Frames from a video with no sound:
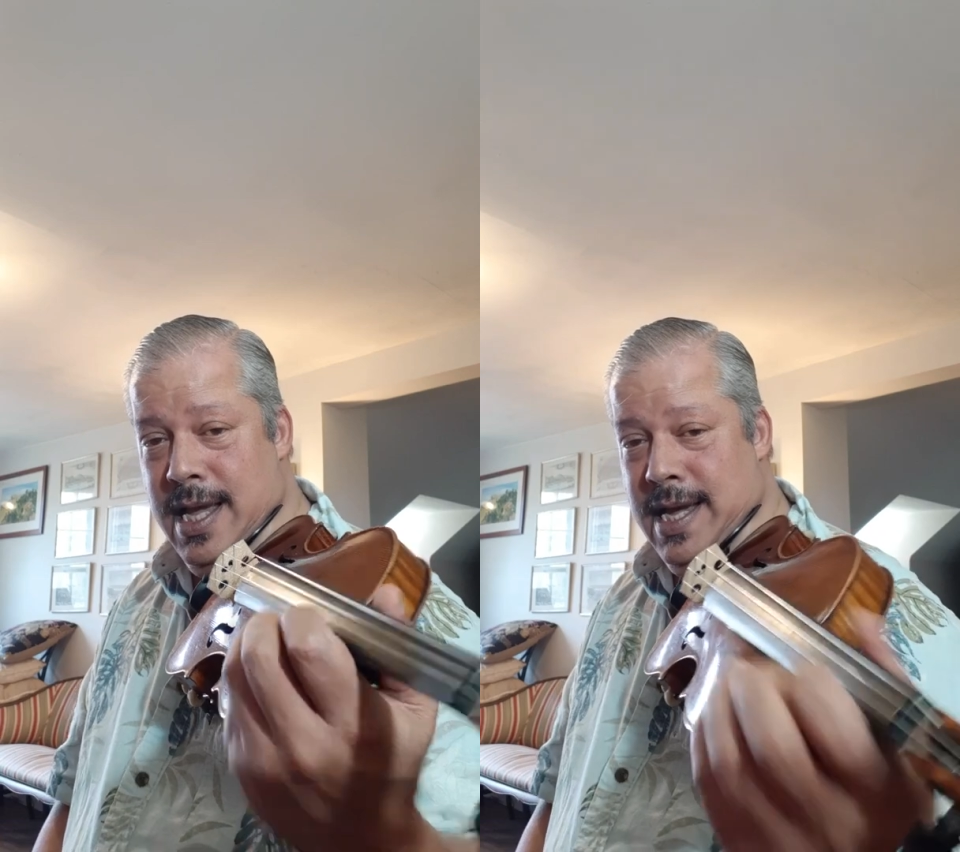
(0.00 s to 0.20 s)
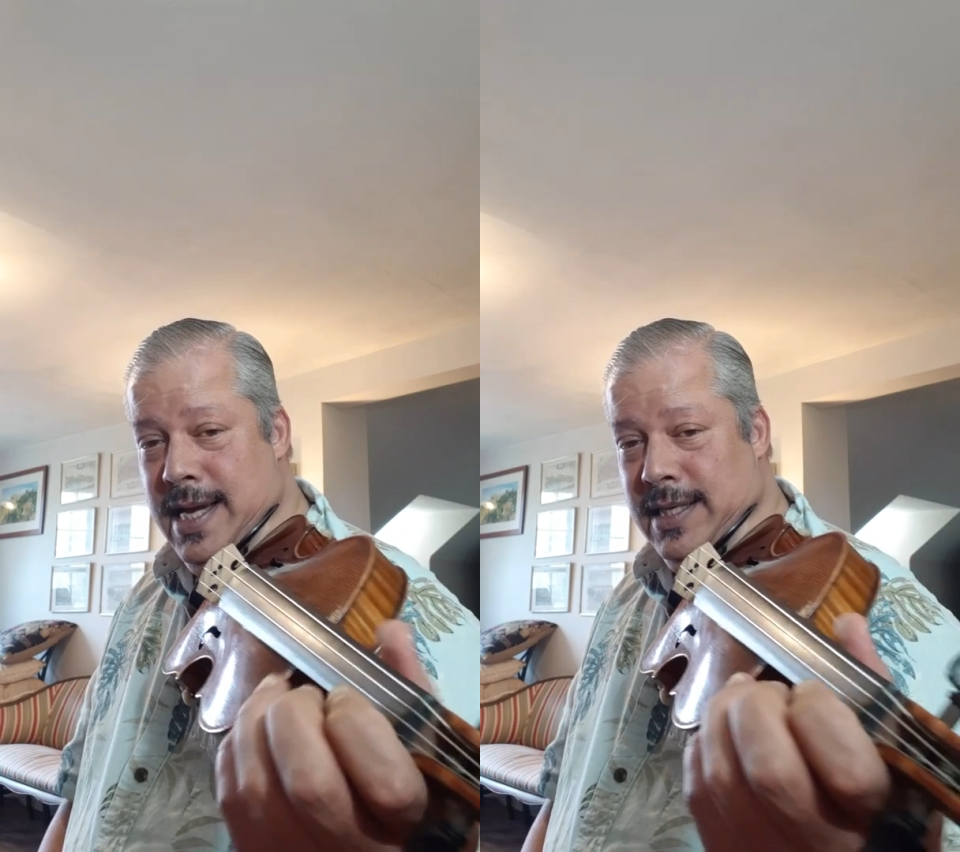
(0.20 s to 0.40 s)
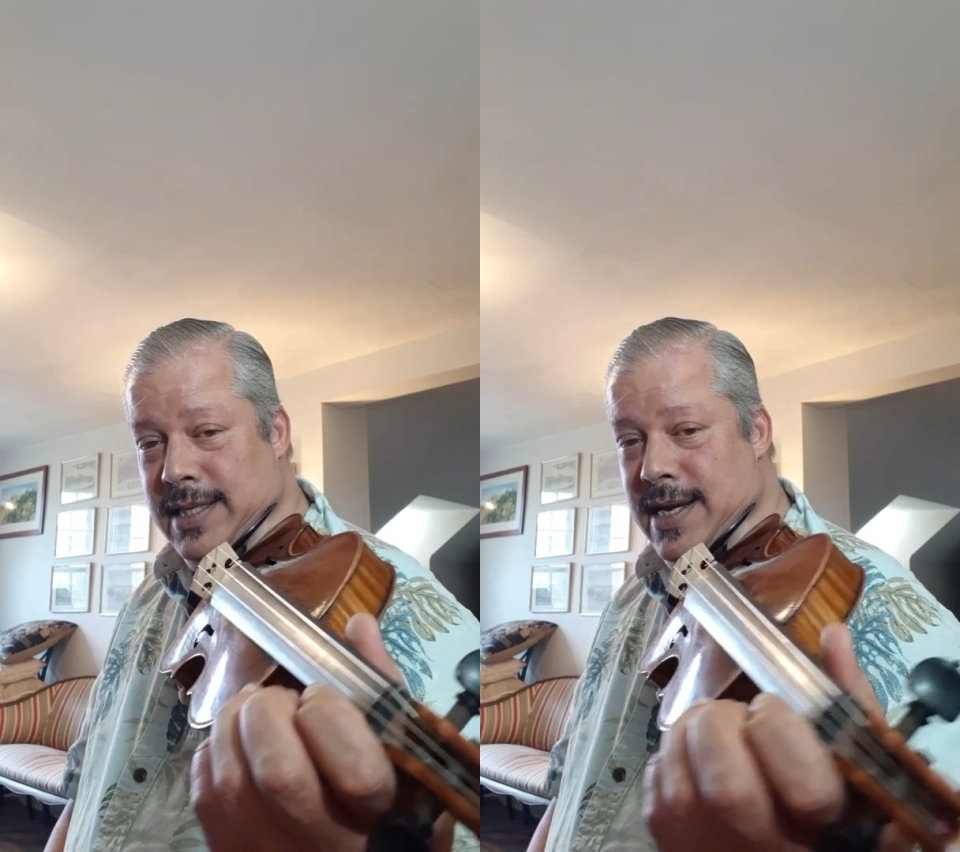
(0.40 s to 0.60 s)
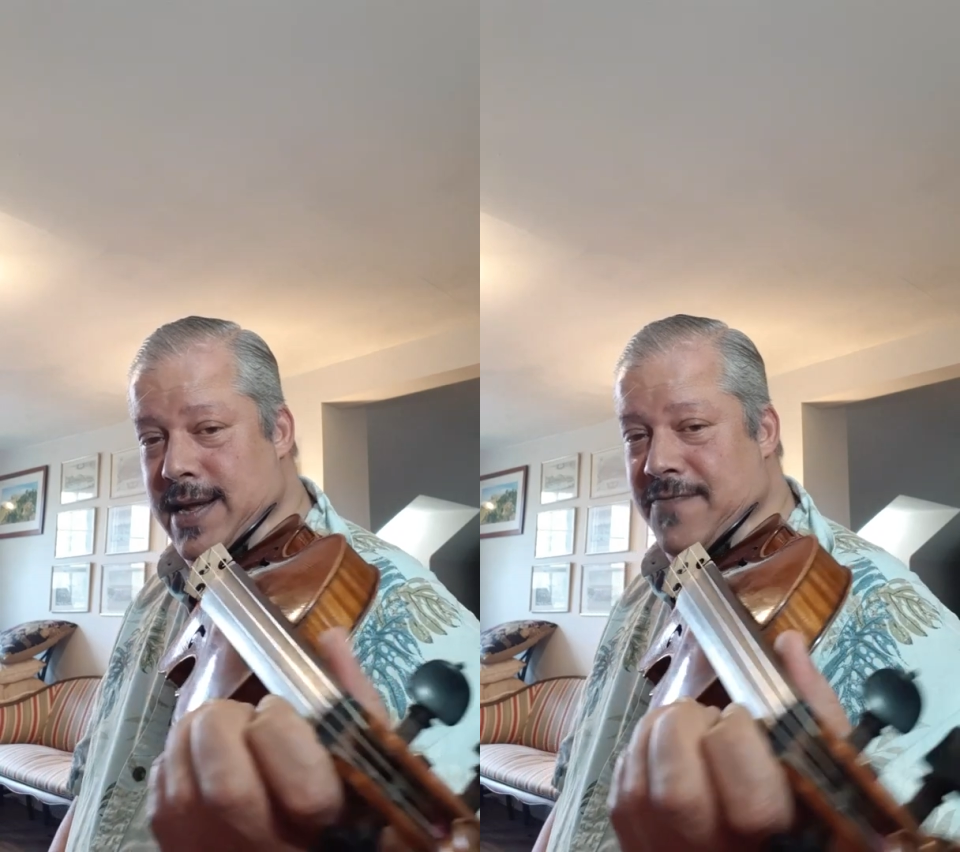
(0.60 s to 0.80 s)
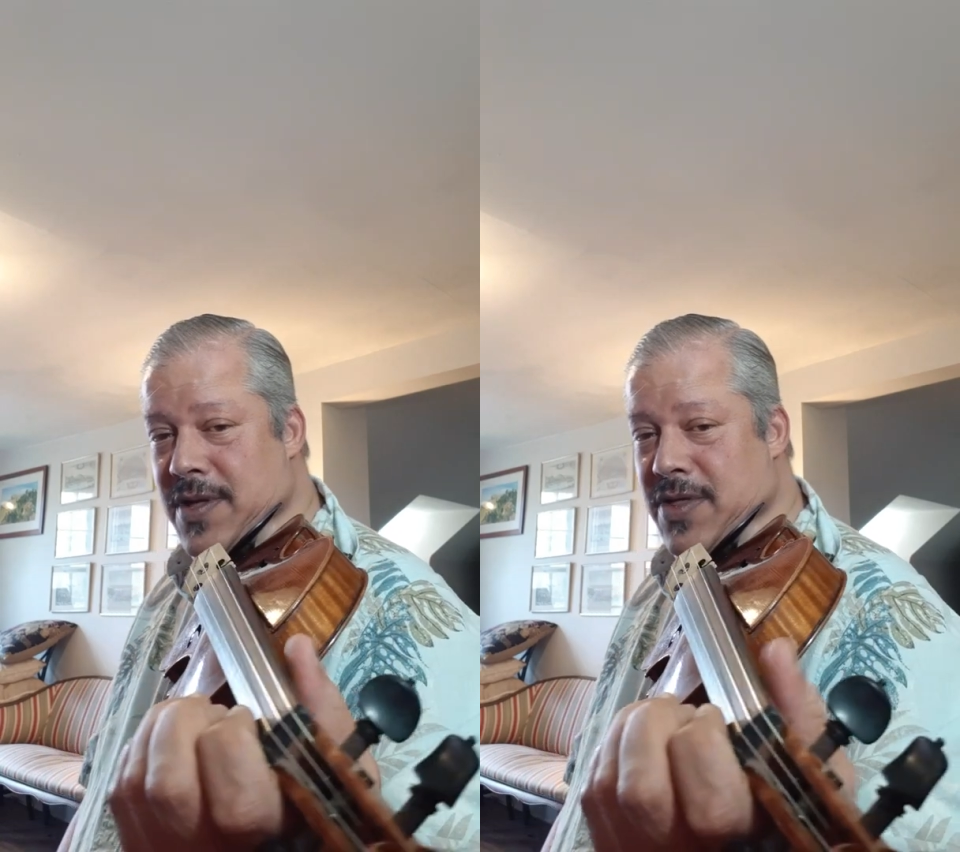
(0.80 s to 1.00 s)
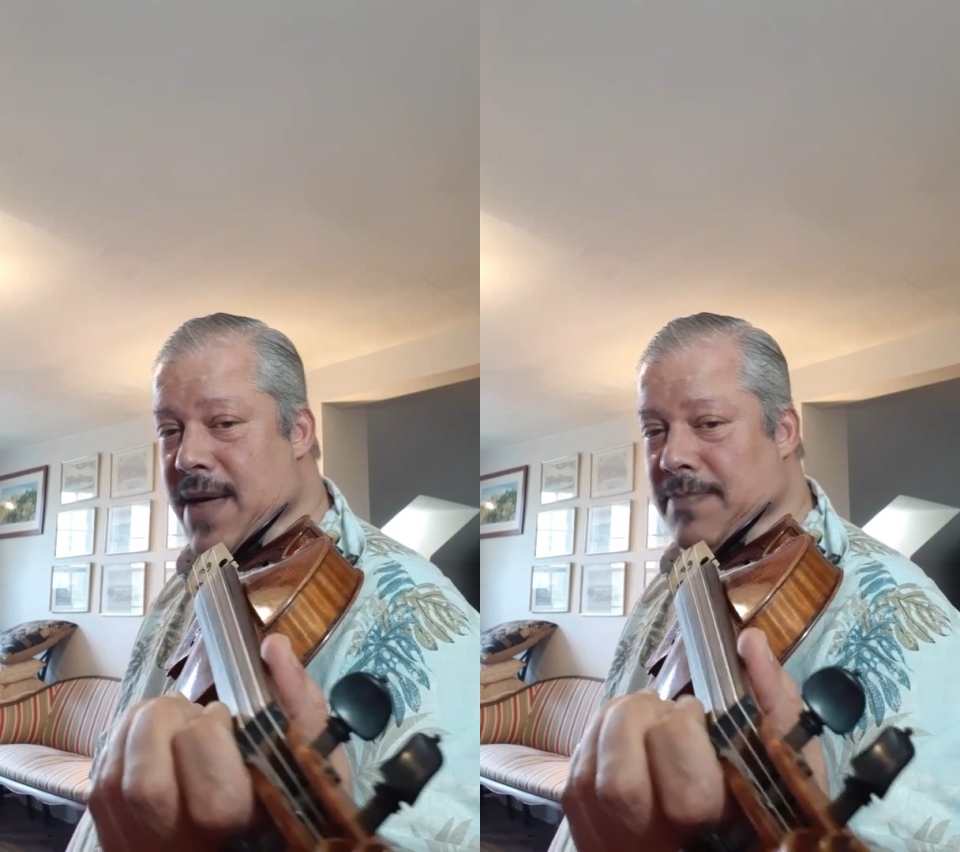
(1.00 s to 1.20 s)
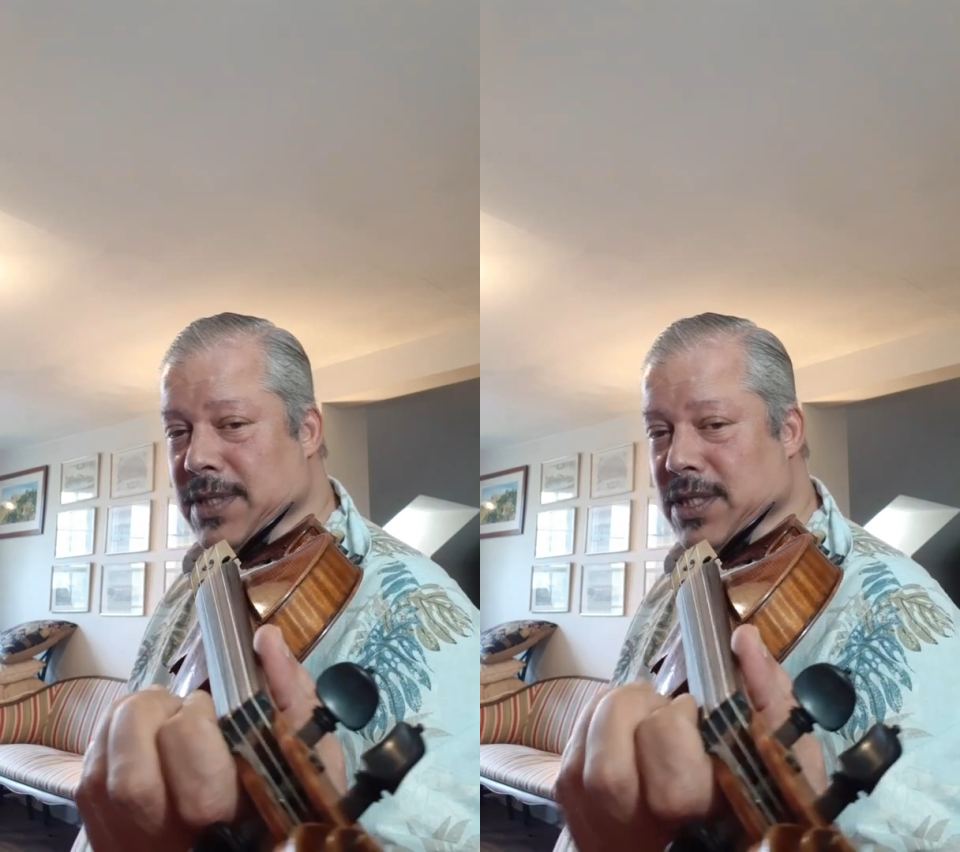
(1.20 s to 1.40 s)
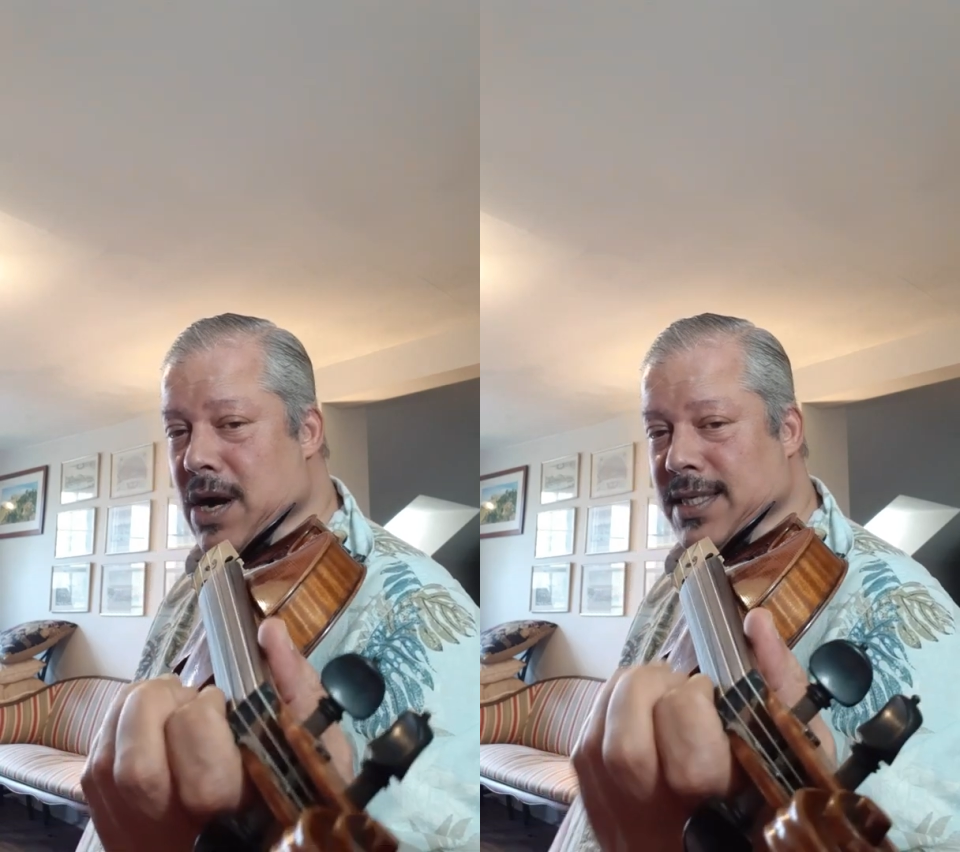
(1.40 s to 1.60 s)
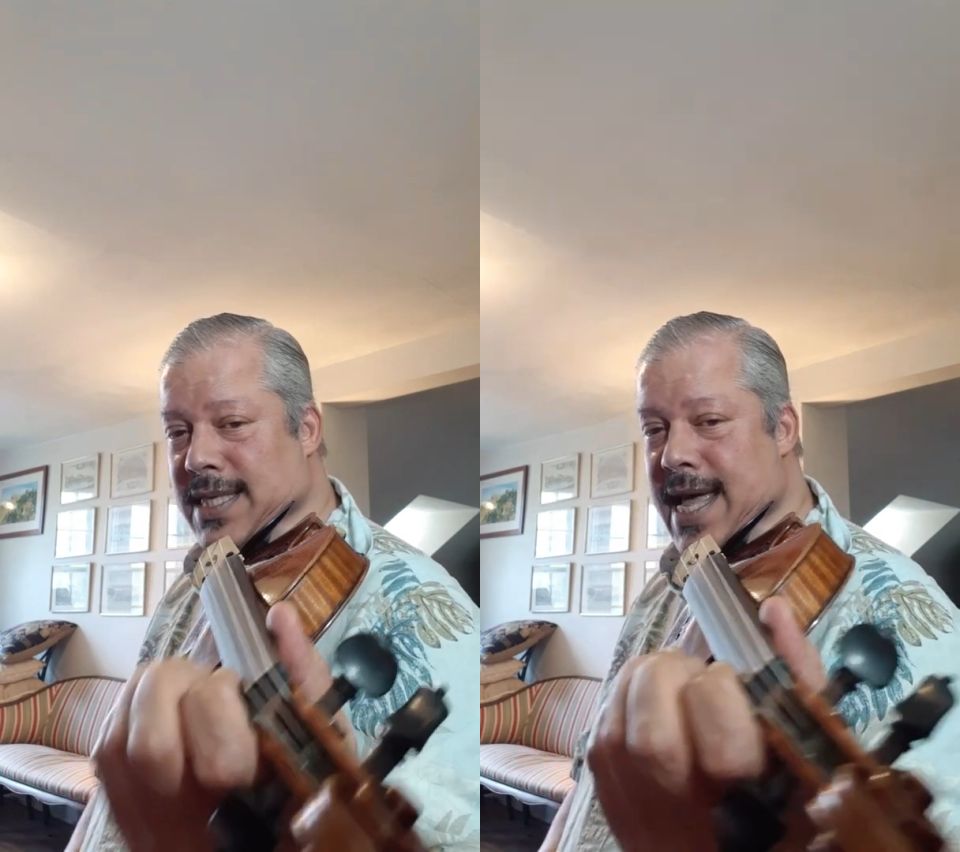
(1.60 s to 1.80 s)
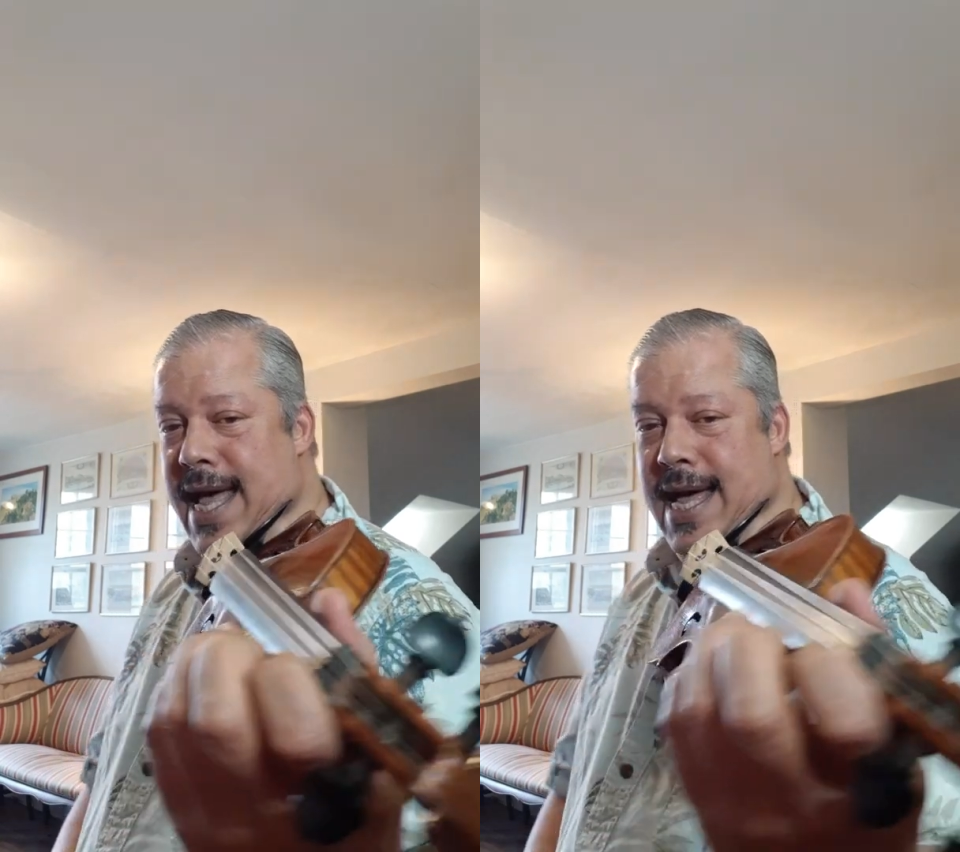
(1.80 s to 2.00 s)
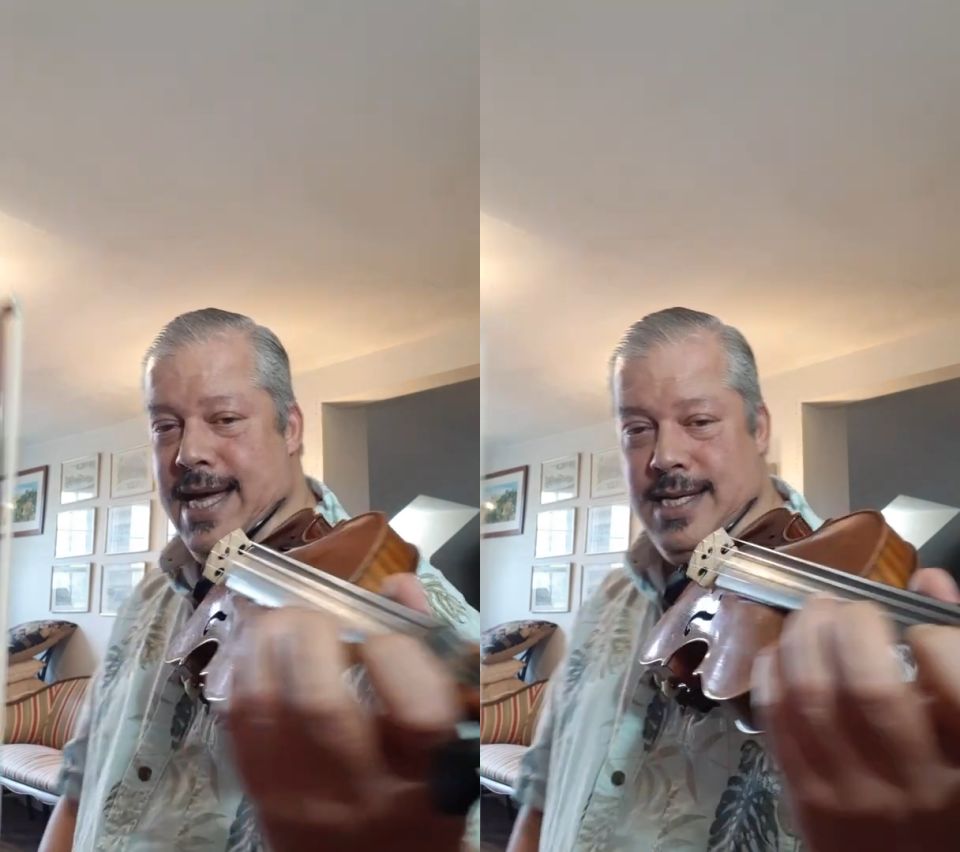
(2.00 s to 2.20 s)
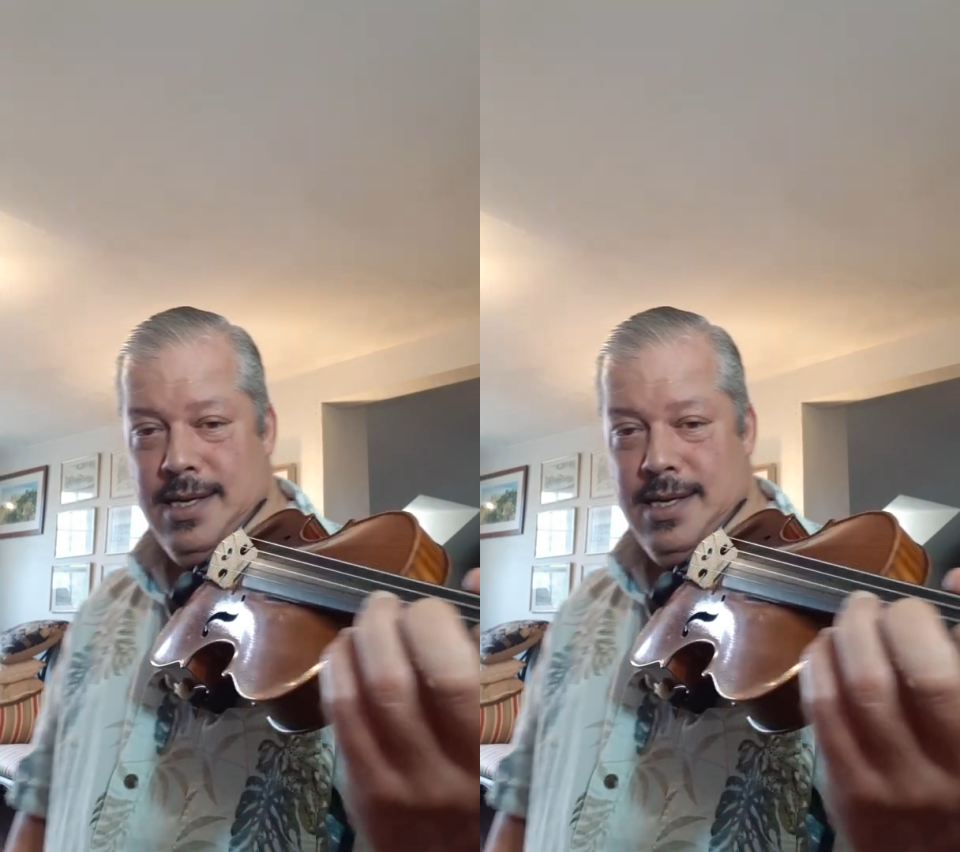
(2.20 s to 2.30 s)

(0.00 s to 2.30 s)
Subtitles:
is that if the thumb starts ahead,